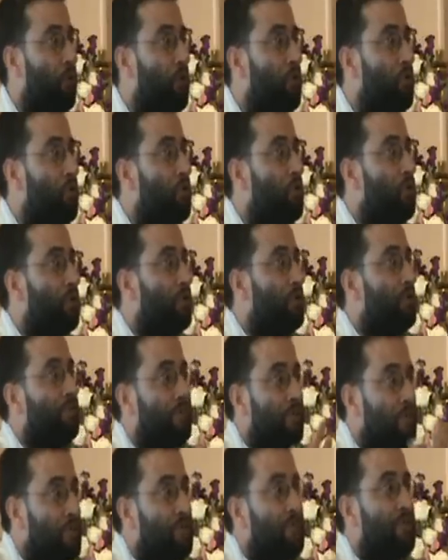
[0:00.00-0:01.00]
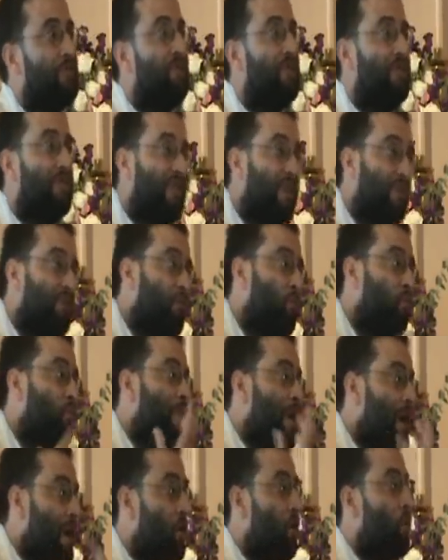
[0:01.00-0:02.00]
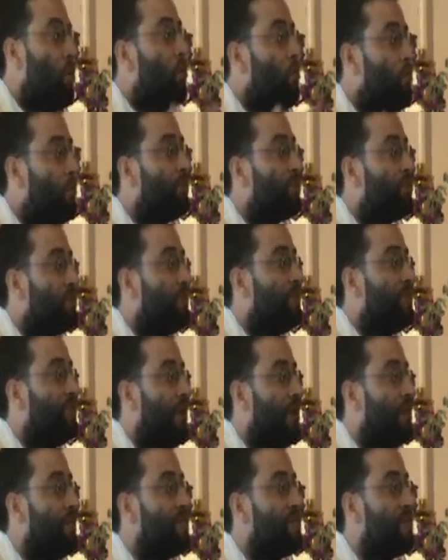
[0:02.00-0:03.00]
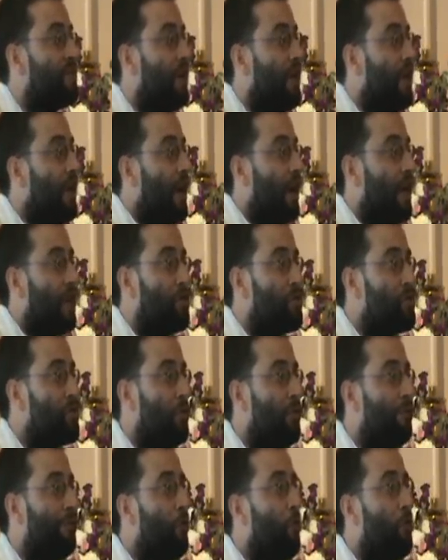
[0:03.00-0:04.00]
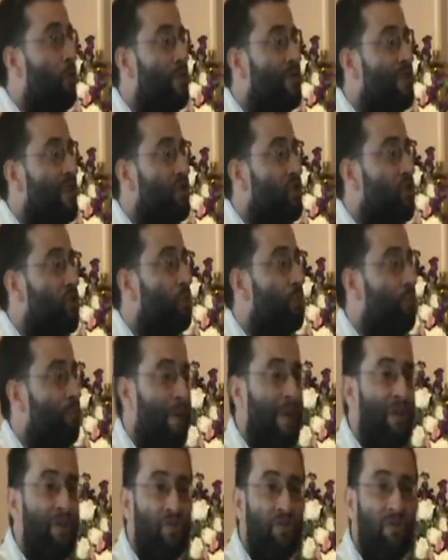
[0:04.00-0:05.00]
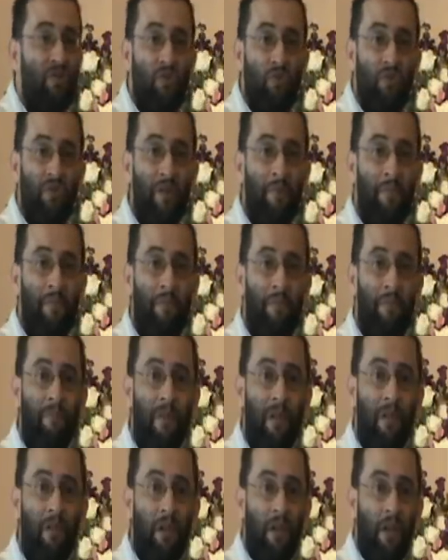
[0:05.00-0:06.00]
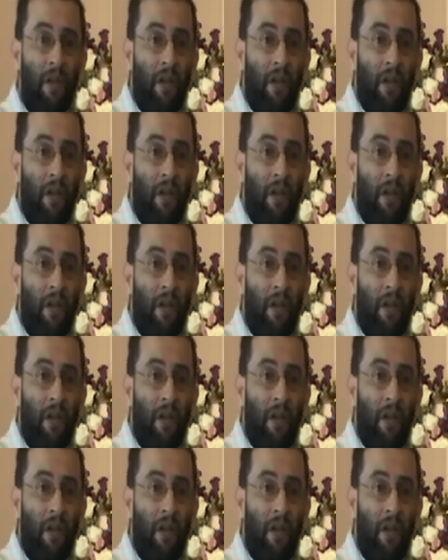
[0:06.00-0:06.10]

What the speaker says: people who kind of mellow sometimes, and Alfred always has showed patience to them.